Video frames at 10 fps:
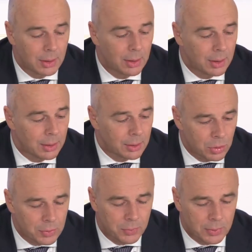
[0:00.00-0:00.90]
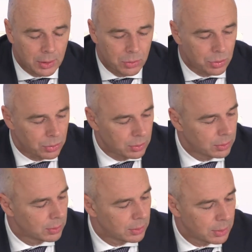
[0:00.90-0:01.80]
Federation.
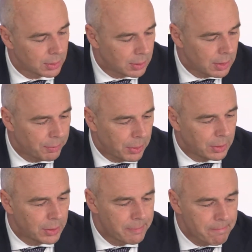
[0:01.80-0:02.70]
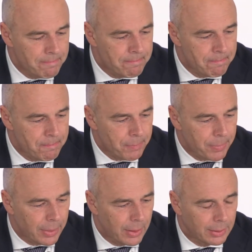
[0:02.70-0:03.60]
I reiterate
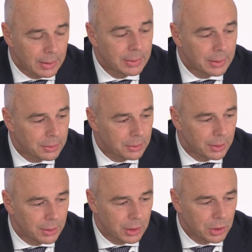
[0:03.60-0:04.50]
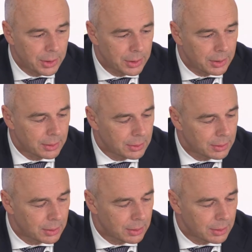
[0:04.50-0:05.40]
that there are
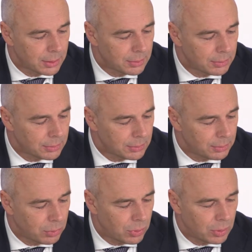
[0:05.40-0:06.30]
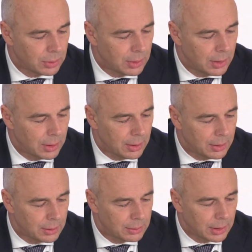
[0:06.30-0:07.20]
still no solutions
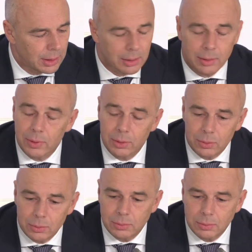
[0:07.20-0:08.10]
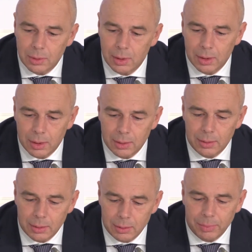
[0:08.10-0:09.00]
in that area
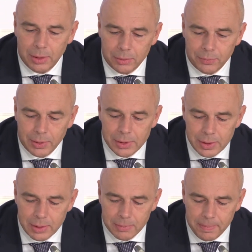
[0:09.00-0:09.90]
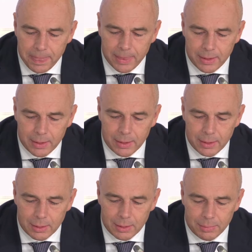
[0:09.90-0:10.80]
on crediting of
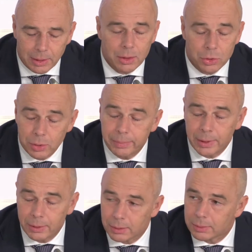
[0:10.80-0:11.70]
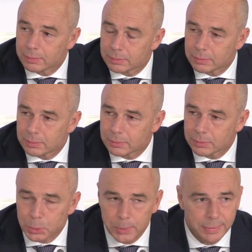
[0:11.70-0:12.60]
projects in Russia,
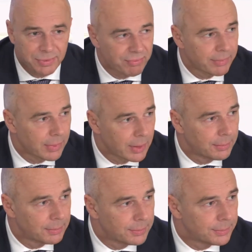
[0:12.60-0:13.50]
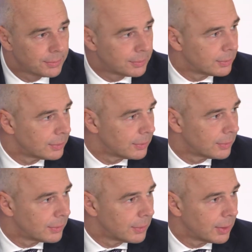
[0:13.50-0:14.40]
so there are still no
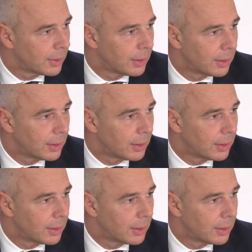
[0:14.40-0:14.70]
solutions.